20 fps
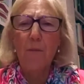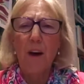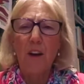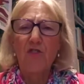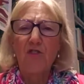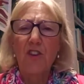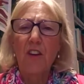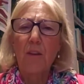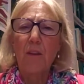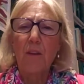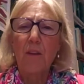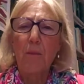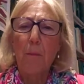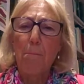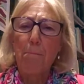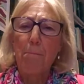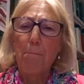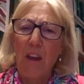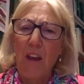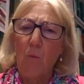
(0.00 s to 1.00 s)
much in
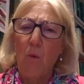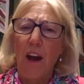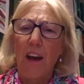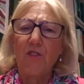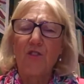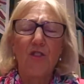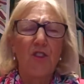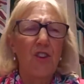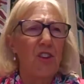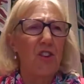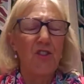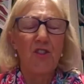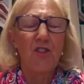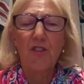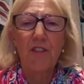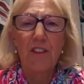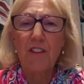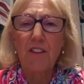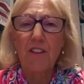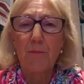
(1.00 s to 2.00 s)
big ways, you can do
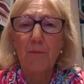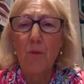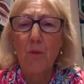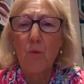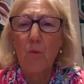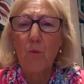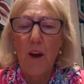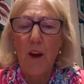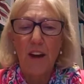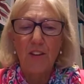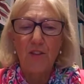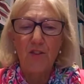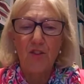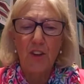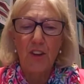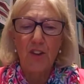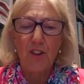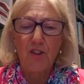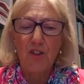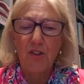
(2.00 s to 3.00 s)
it in small ways.
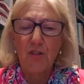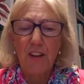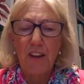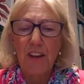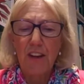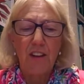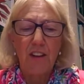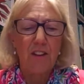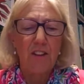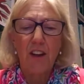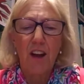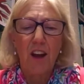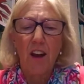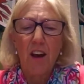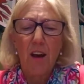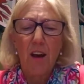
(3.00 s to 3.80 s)
You can do it in the